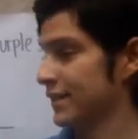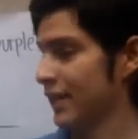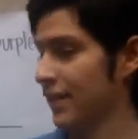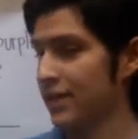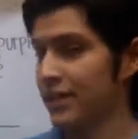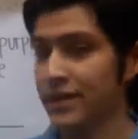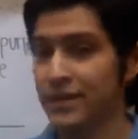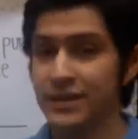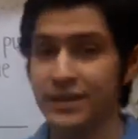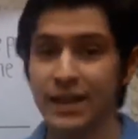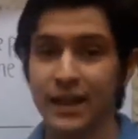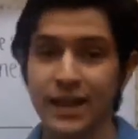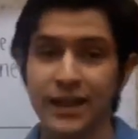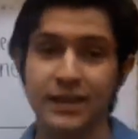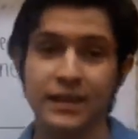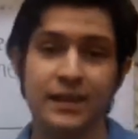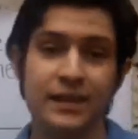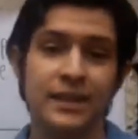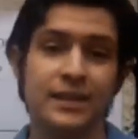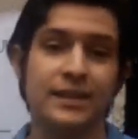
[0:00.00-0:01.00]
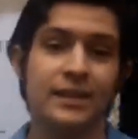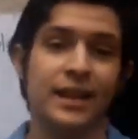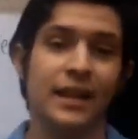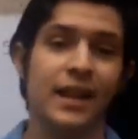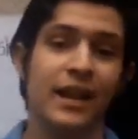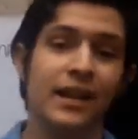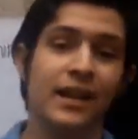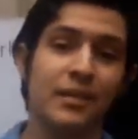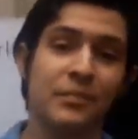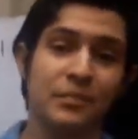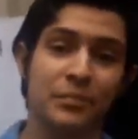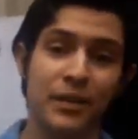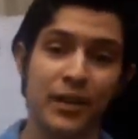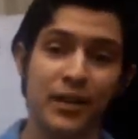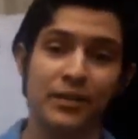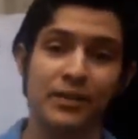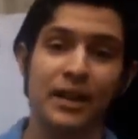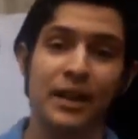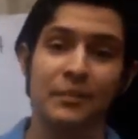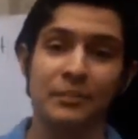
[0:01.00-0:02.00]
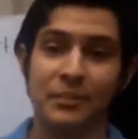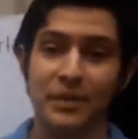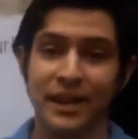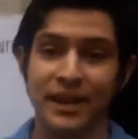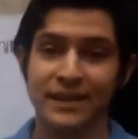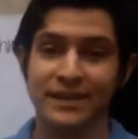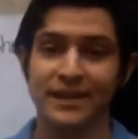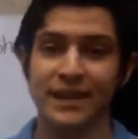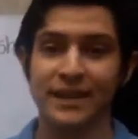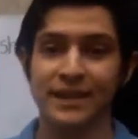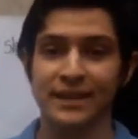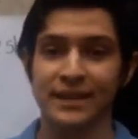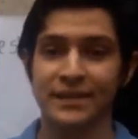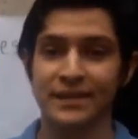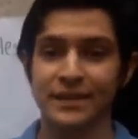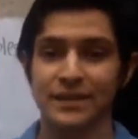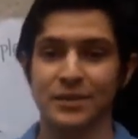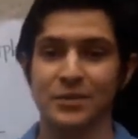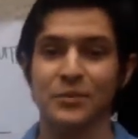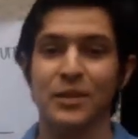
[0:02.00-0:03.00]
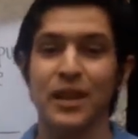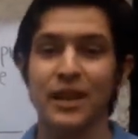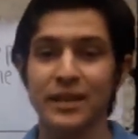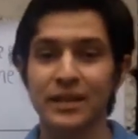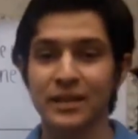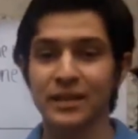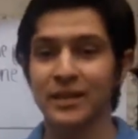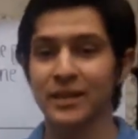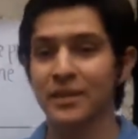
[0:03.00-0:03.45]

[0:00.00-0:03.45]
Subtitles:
In this case is a compound complex sentence. Why?